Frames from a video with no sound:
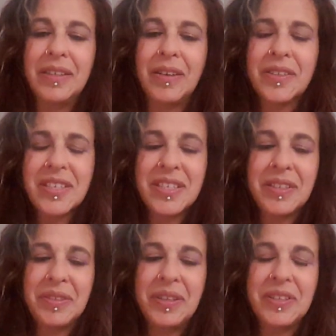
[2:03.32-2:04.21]

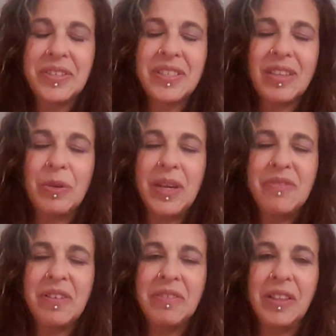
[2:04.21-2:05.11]
also there's the
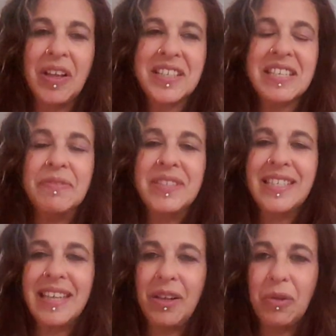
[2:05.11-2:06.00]
grief of the loss of
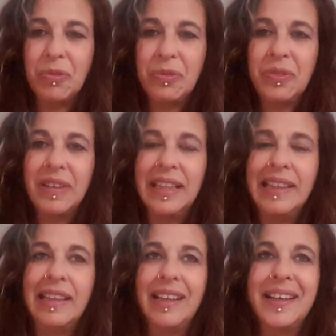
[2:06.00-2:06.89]
self.
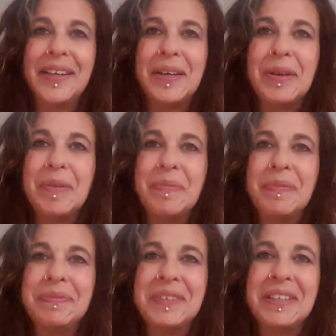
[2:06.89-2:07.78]

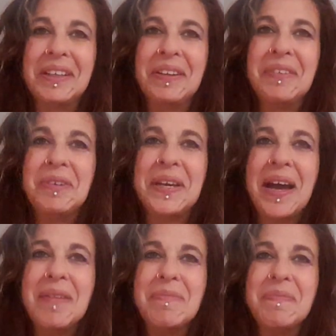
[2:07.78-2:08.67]
A little of what
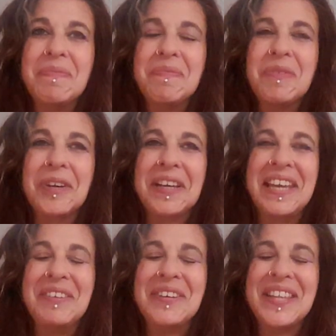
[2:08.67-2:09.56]
I'm
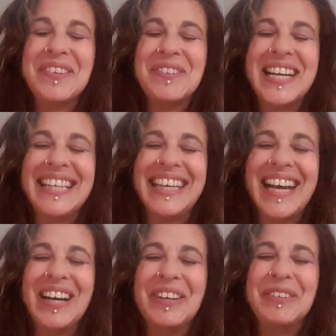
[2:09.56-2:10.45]
working with right
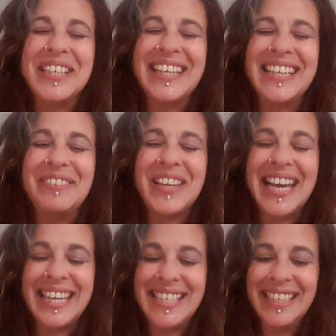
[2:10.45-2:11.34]
now, what I've
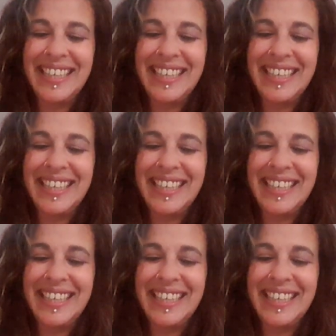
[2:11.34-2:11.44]
had